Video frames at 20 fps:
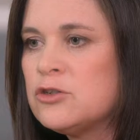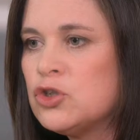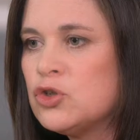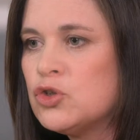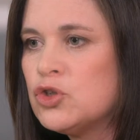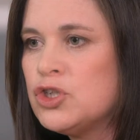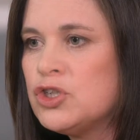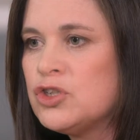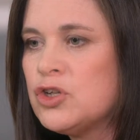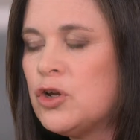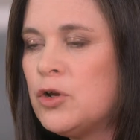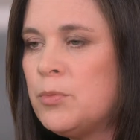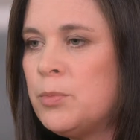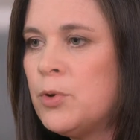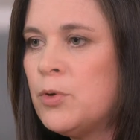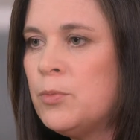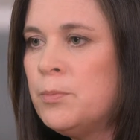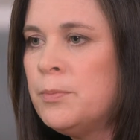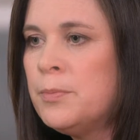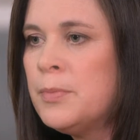George is on a
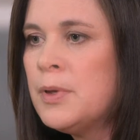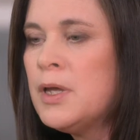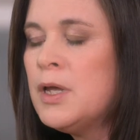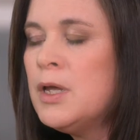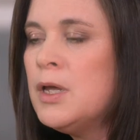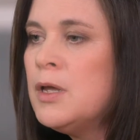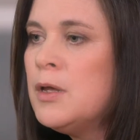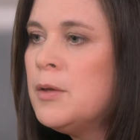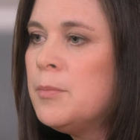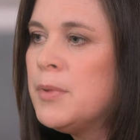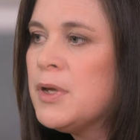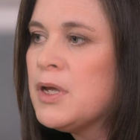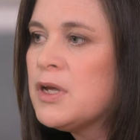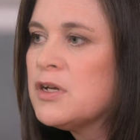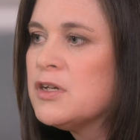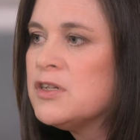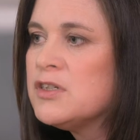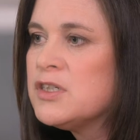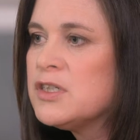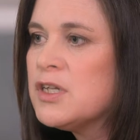pump
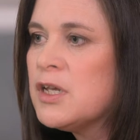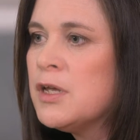because